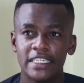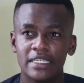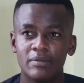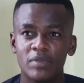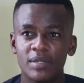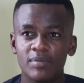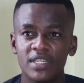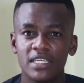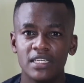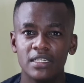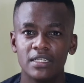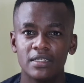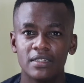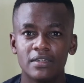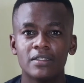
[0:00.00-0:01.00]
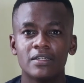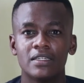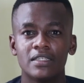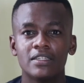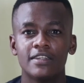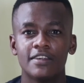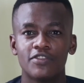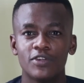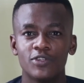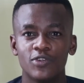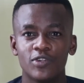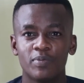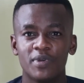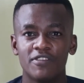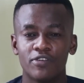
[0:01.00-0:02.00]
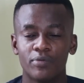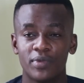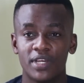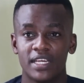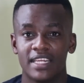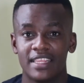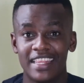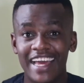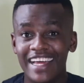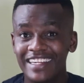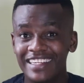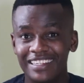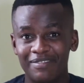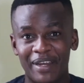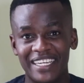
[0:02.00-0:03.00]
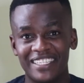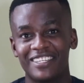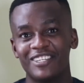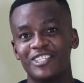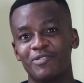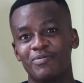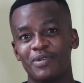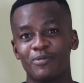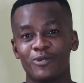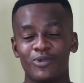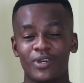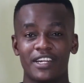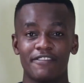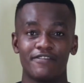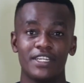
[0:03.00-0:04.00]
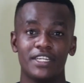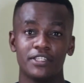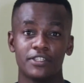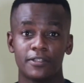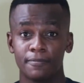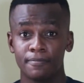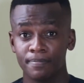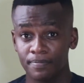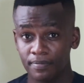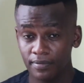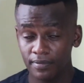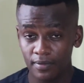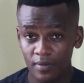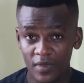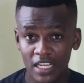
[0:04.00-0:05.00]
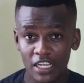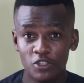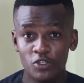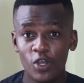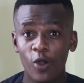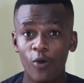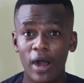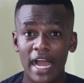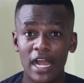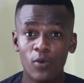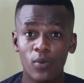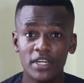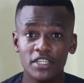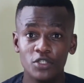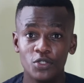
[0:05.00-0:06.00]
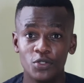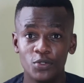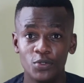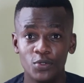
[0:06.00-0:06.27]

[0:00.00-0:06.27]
maybe nephrology will be good. Then my internship in Botswana finished. So I came to